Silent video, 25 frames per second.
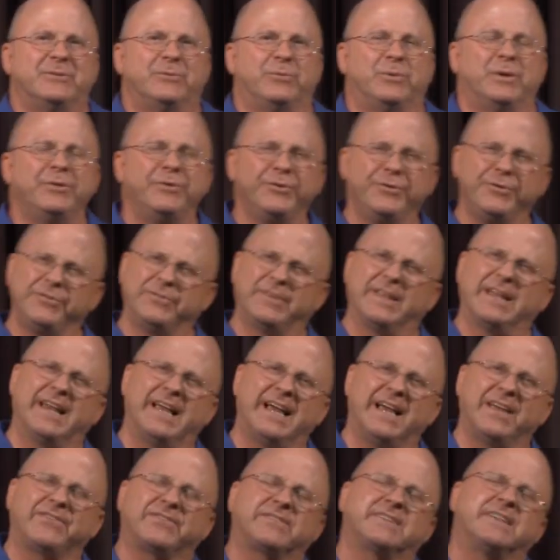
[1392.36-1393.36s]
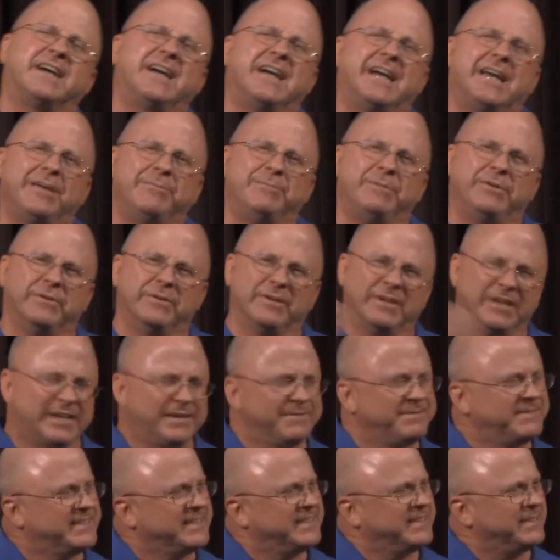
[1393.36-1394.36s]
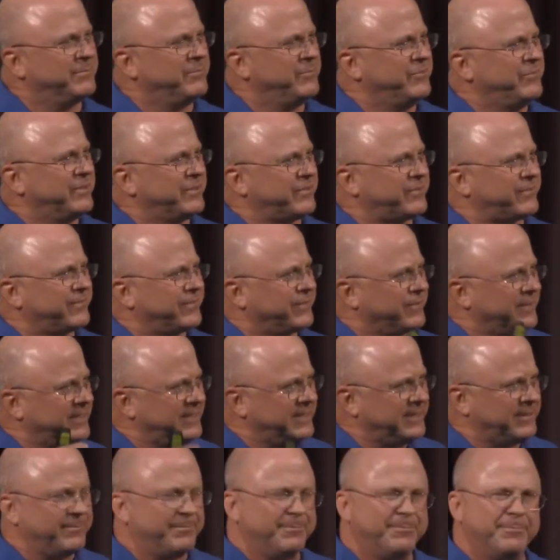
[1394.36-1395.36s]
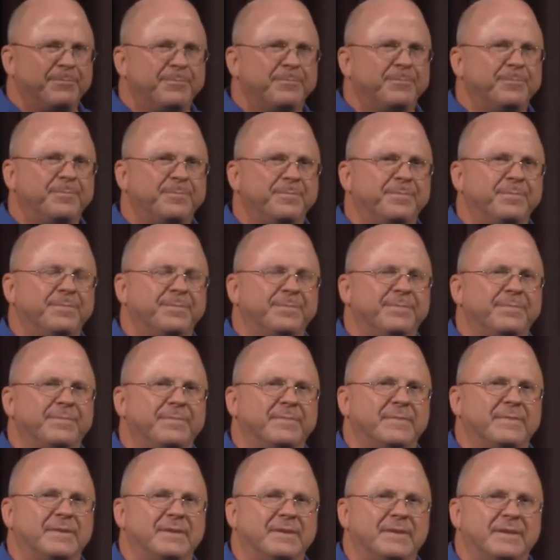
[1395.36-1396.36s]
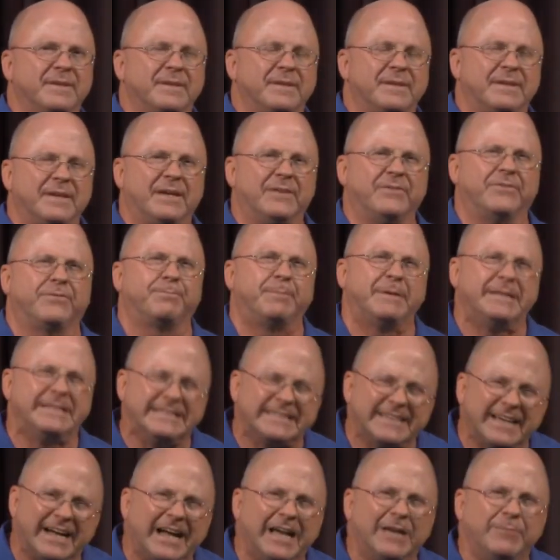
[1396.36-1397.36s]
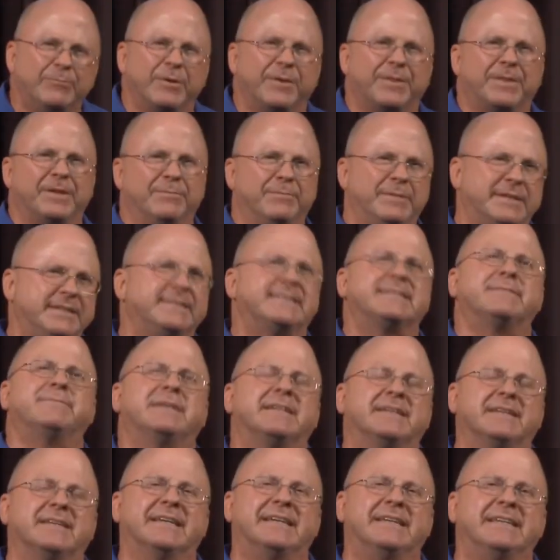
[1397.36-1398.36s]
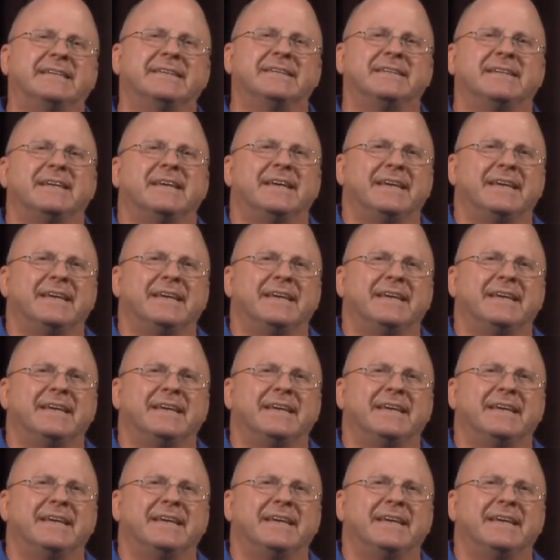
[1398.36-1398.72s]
When was the last time you loved him just for him and spent time with him intimately?